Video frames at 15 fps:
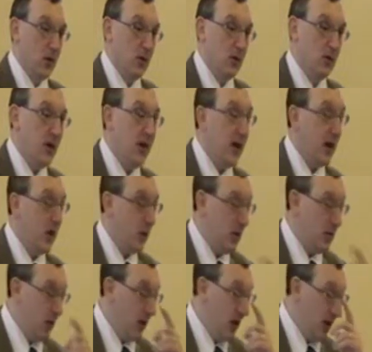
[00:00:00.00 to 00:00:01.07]
Now, today
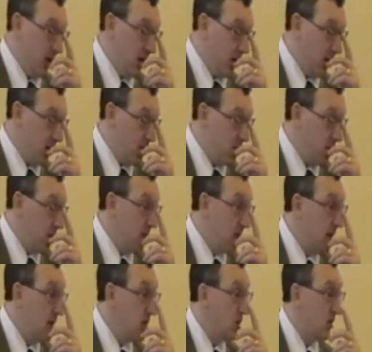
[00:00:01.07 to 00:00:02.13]
we begin our
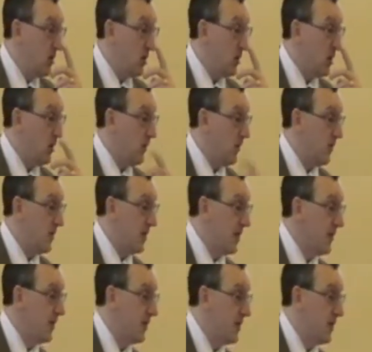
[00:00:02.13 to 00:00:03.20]
consideration of
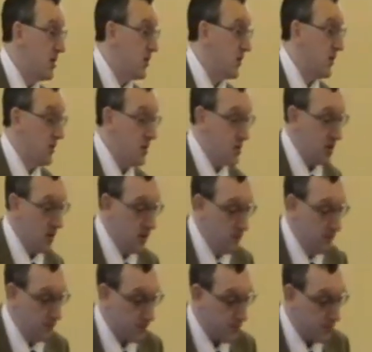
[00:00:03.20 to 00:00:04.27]
deliverance from
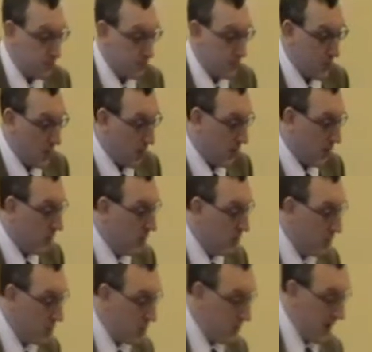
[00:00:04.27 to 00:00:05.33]
sin from
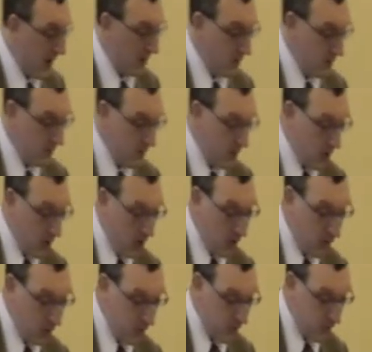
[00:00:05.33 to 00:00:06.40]
the perspective
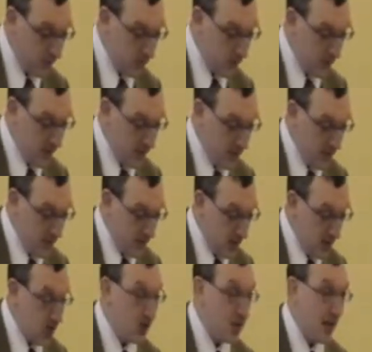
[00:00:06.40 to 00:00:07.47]

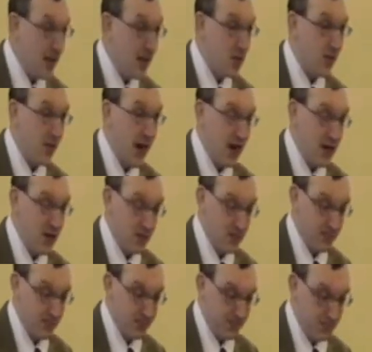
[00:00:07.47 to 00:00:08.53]
of
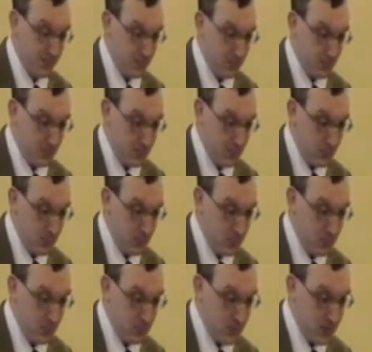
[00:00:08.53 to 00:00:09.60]
satisfaction.
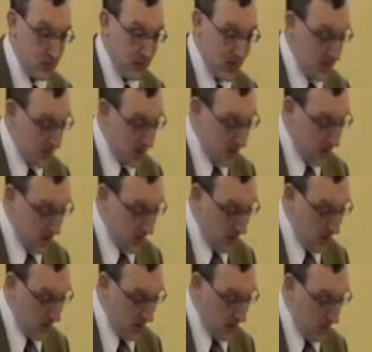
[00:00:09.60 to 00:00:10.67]
That's the
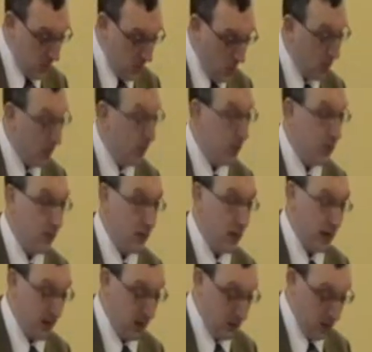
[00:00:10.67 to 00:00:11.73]
key
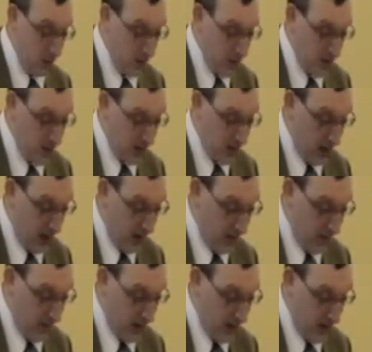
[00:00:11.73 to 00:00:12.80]
word in Lord's Day
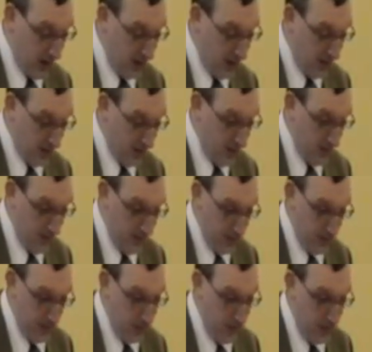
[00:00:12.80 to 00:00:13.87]
5.
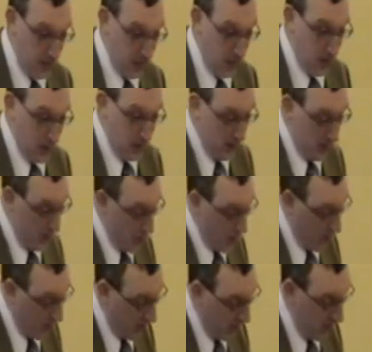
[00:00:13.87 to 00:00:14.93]

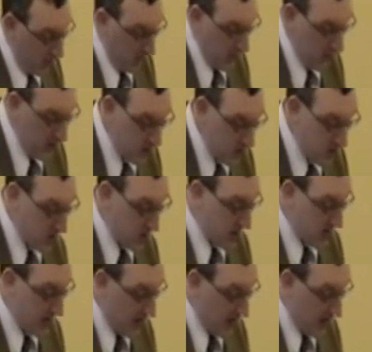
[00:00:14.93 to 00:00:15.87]
Look with me, for instance,